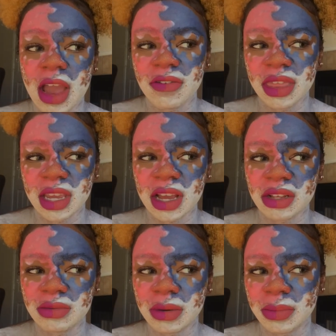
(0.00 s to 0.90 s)
Everything
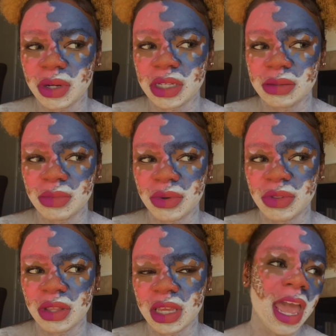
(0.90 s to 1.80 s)
else went pretty
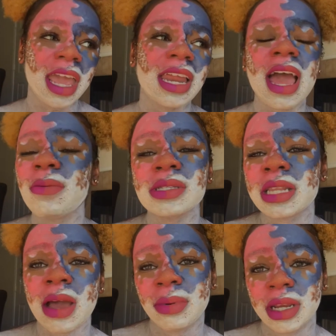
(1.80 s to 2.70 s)
smoothly, and I was
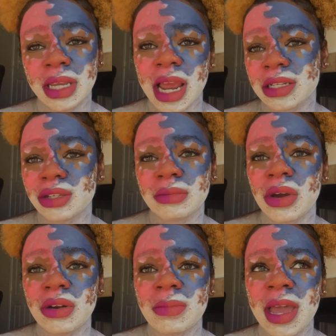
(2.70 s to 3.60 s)
not putting an ice cream
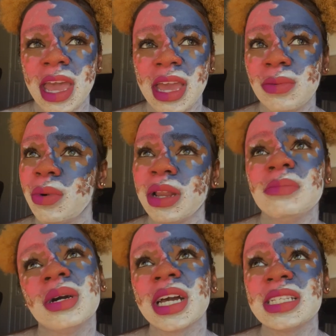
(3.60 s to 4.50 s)
cone on my head.
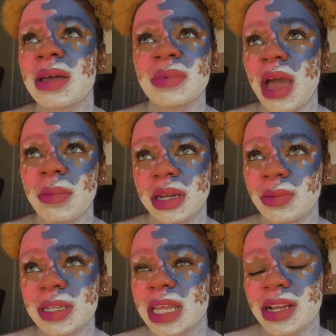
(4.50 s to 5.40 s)
One, because I'm not about to
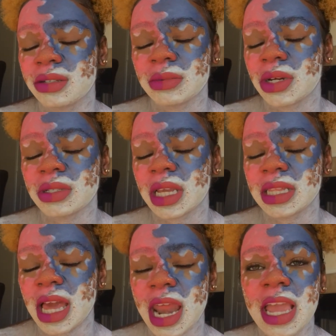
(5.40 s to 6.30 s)
waste ice cream cones like that.